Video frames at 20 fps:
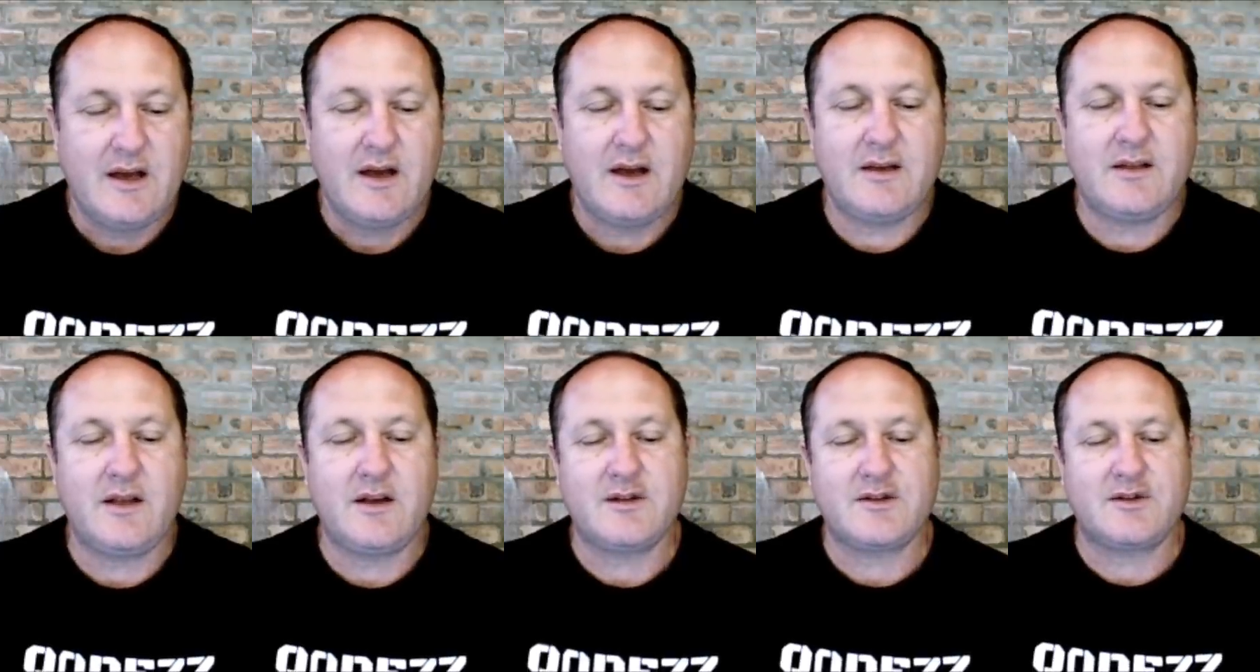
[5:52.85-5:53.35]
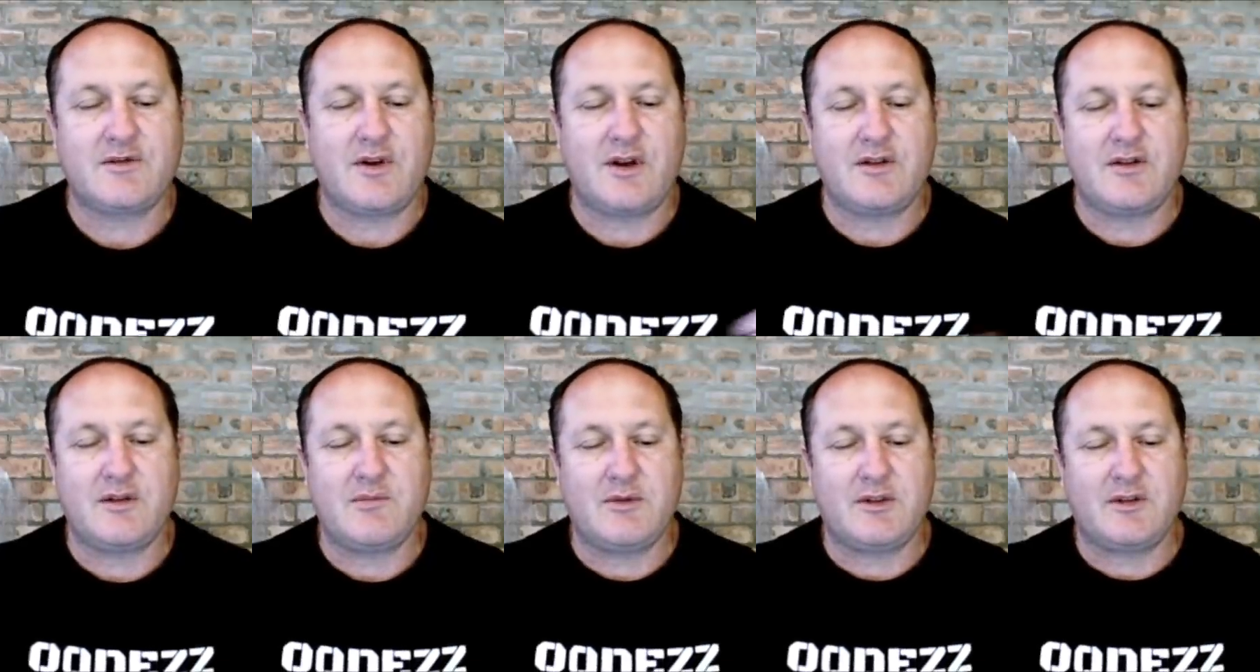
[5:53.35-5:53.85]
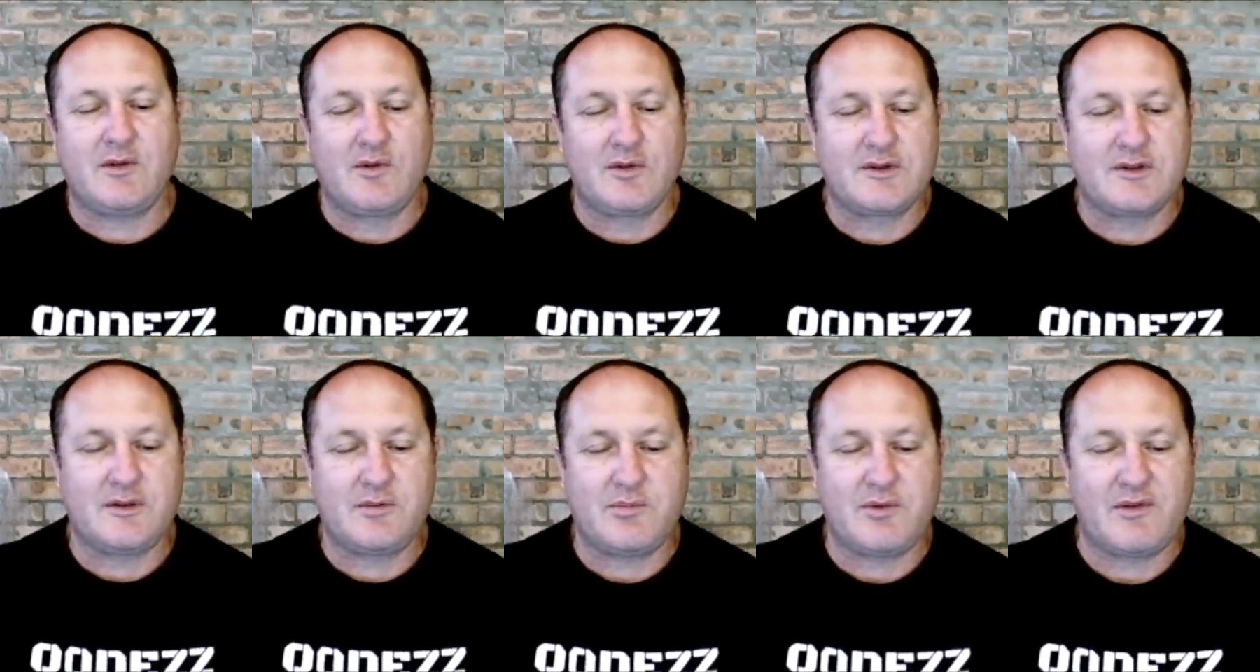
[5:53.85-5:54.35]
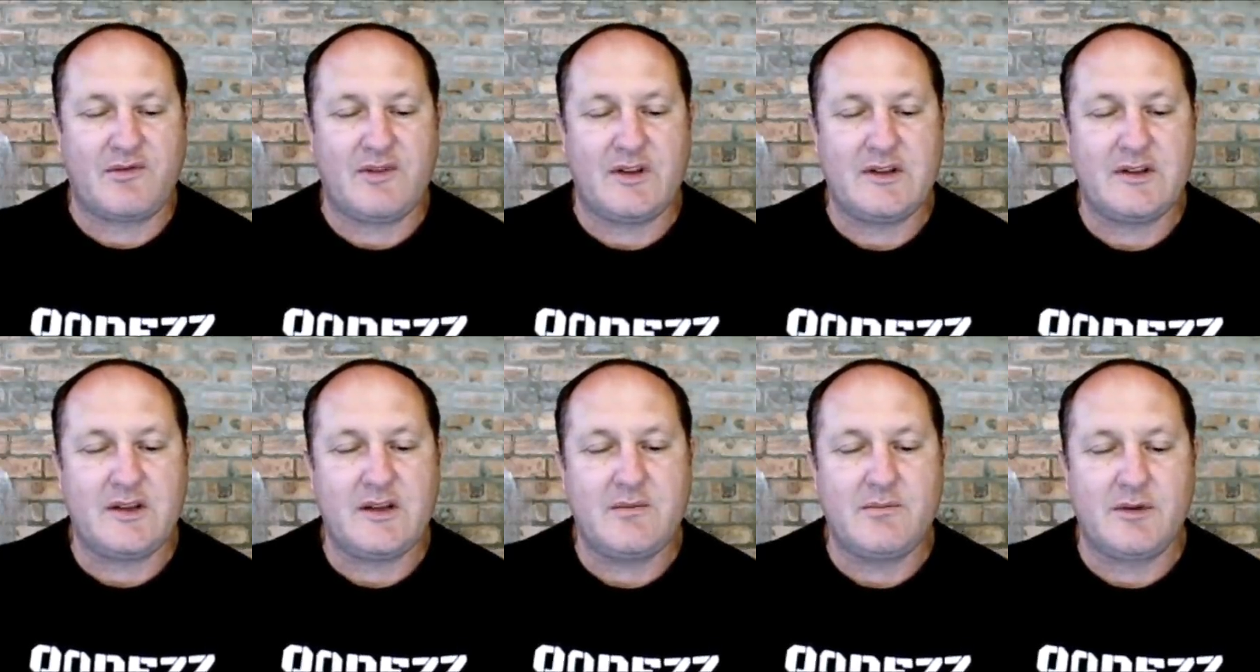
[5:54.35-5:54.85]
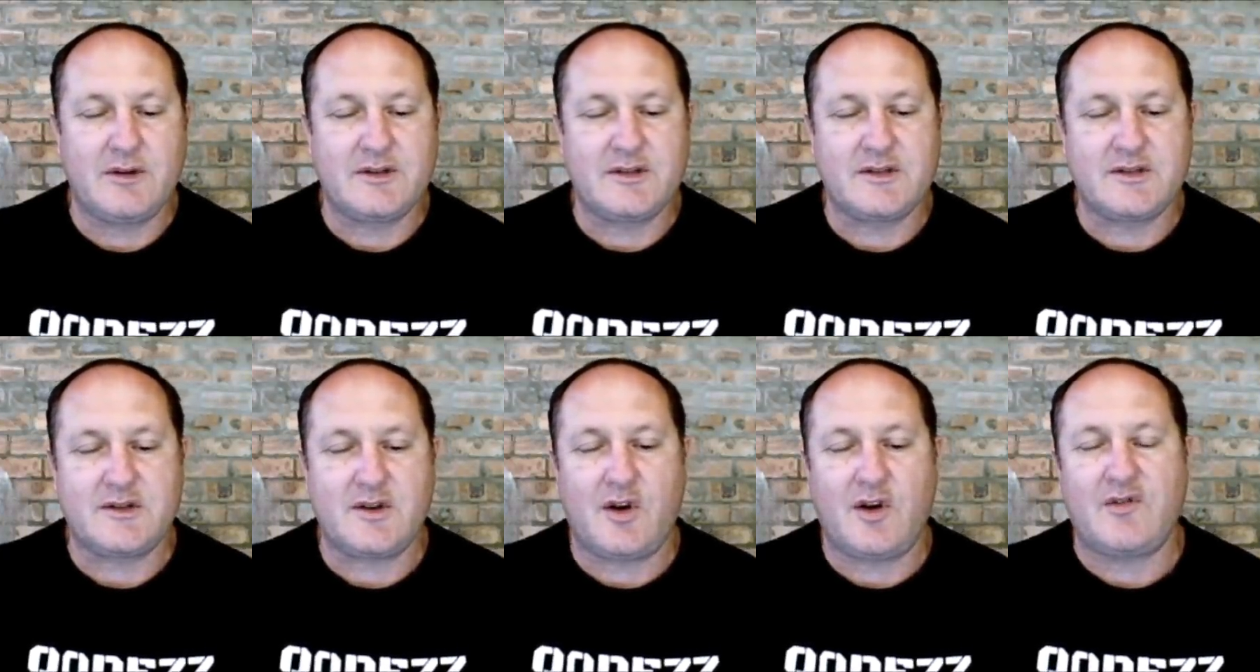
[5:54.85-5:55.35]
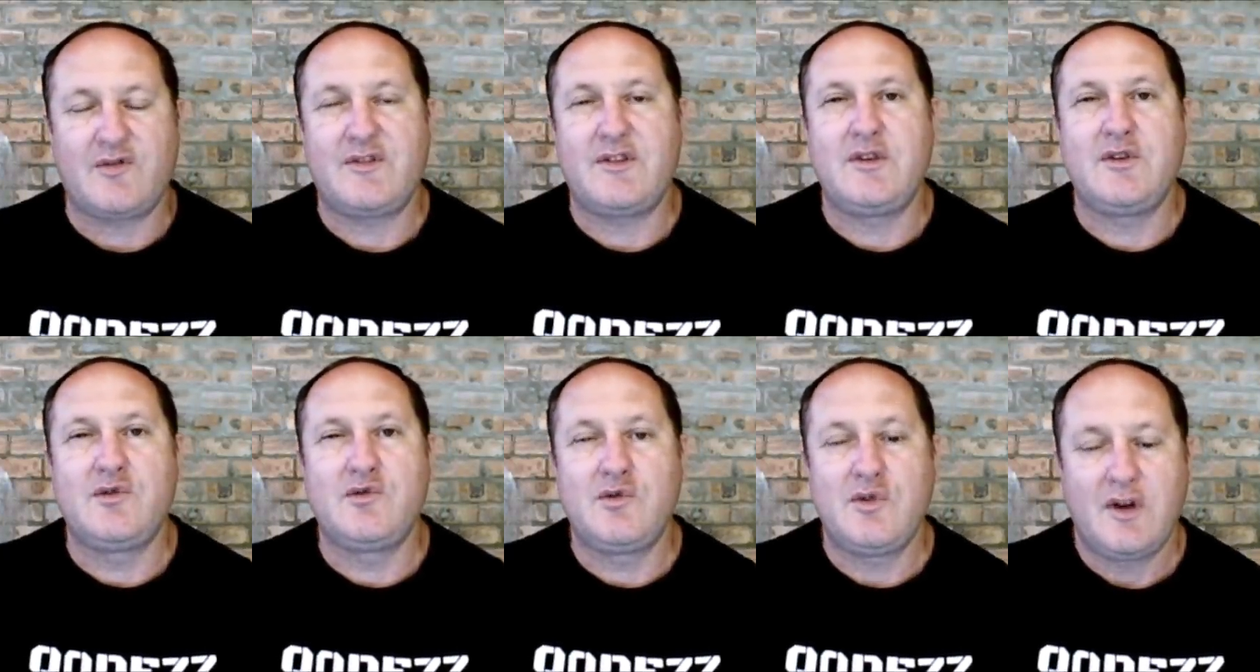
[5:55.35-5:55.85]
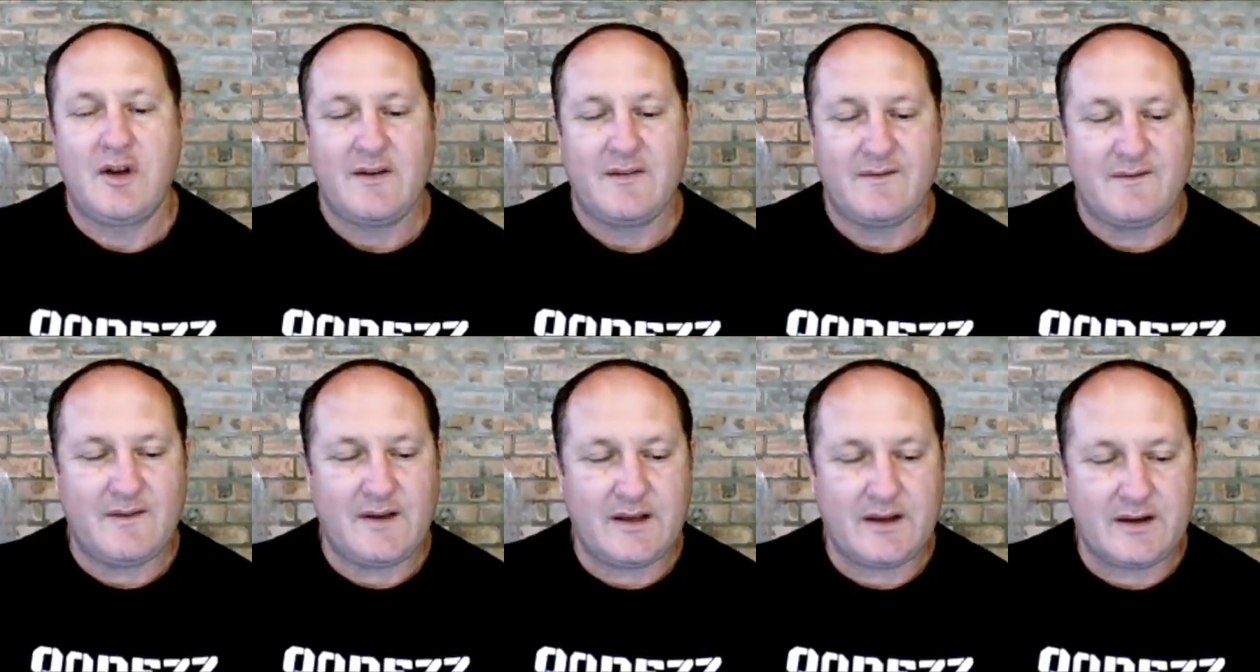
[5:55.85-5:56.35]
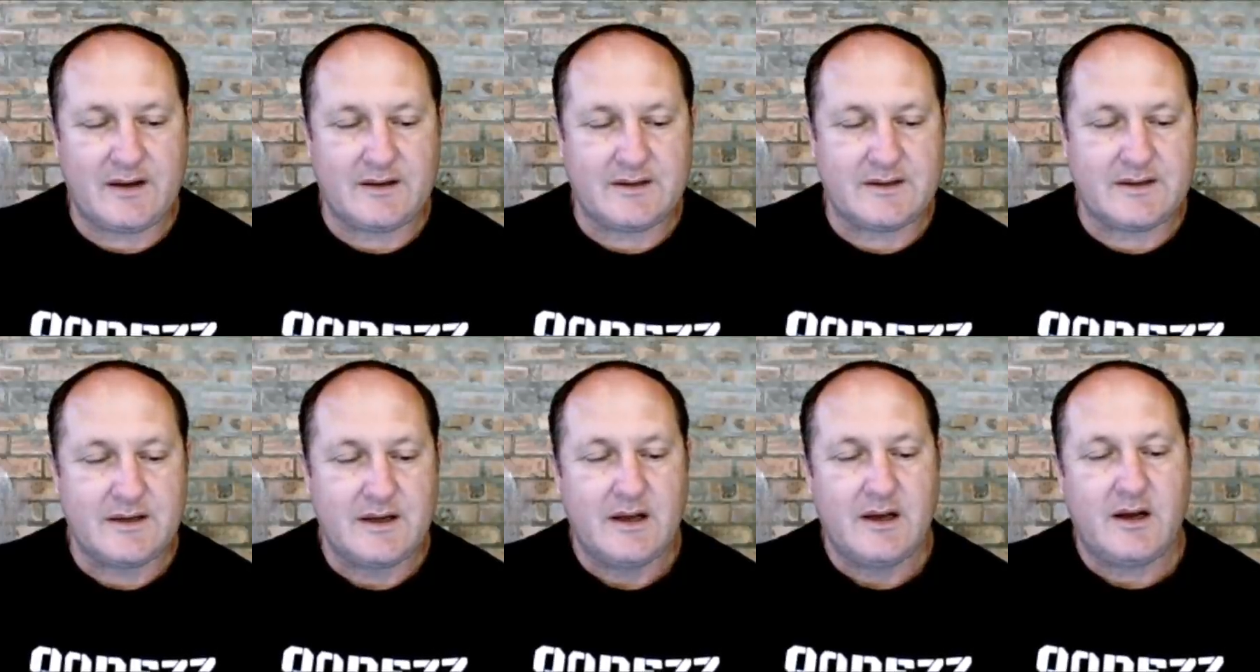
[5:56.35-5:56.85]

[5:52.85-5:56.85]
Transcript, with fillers: and those around them, but also to prevent the emergence of new variants.